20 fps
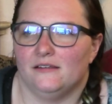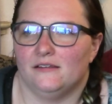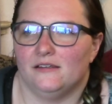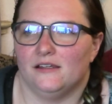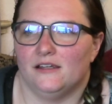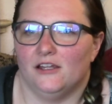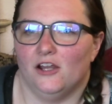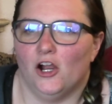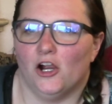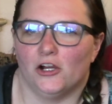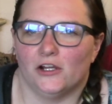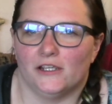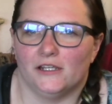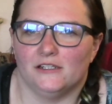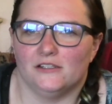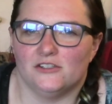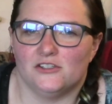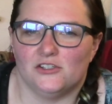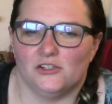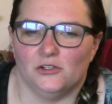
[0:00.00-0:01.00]
a
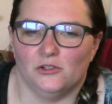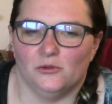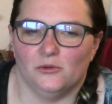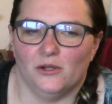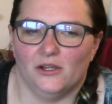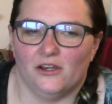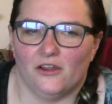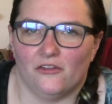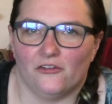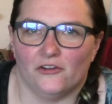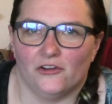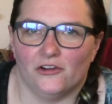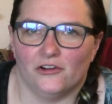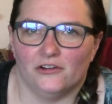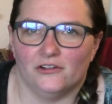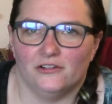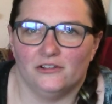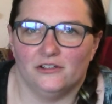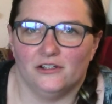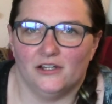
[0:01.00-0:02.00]
hearken to another
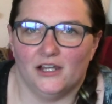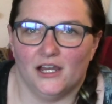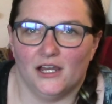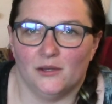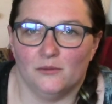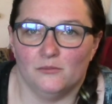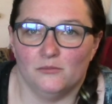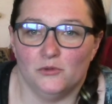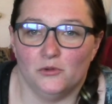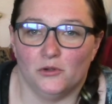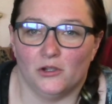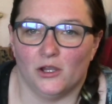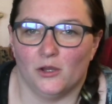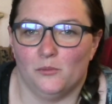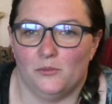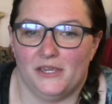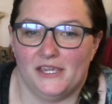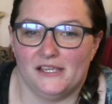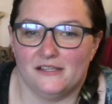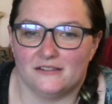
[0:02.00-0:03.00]
Muka
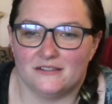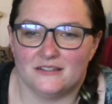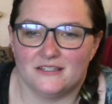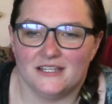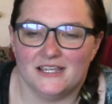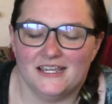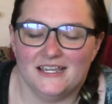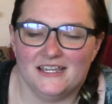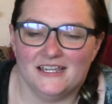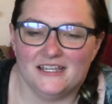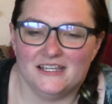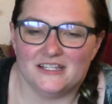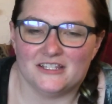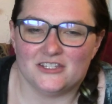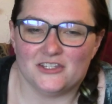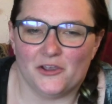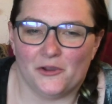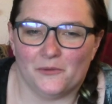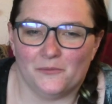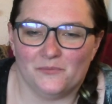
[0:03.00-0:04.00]
piece.
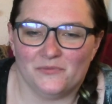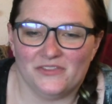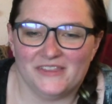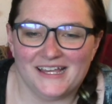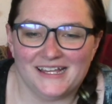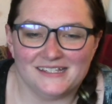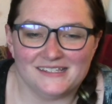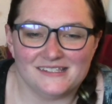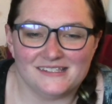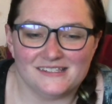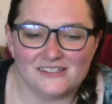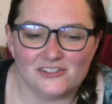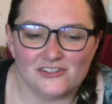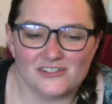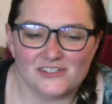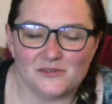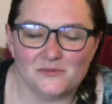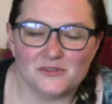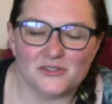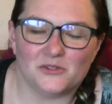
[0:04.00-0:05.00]
So that's
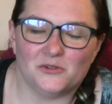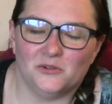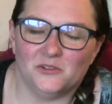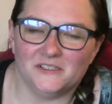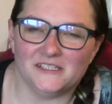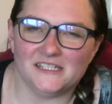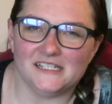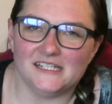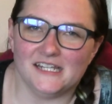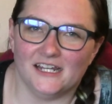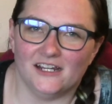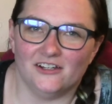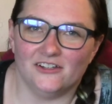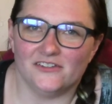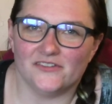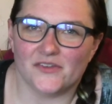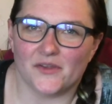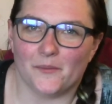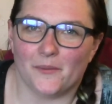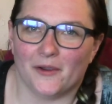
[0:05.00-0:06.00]
just some of the cool
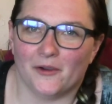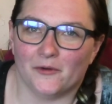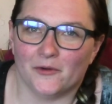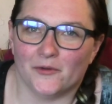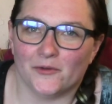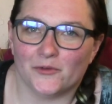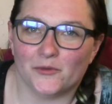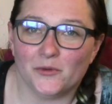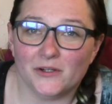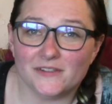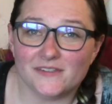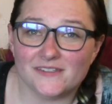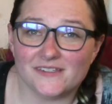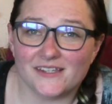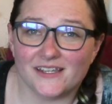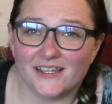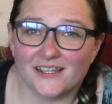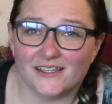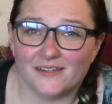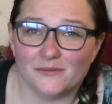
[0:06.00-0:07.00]
details about Rose Quartz
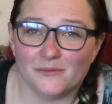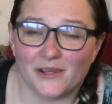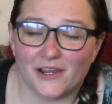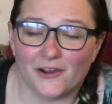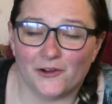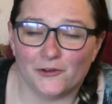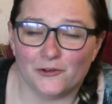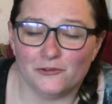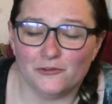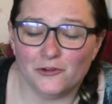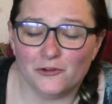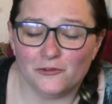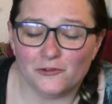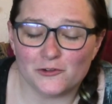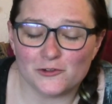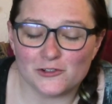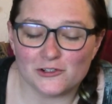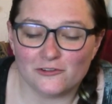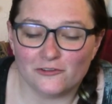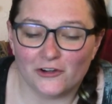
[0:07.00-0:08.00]
and my Art Nouveau
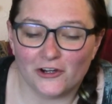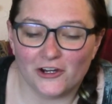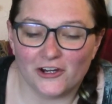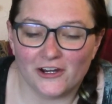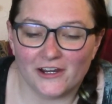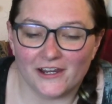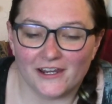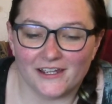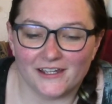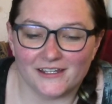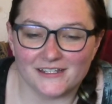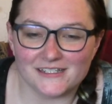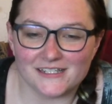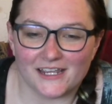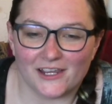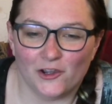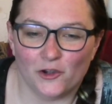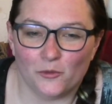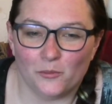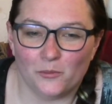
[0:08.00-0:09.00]
version of her, and I hope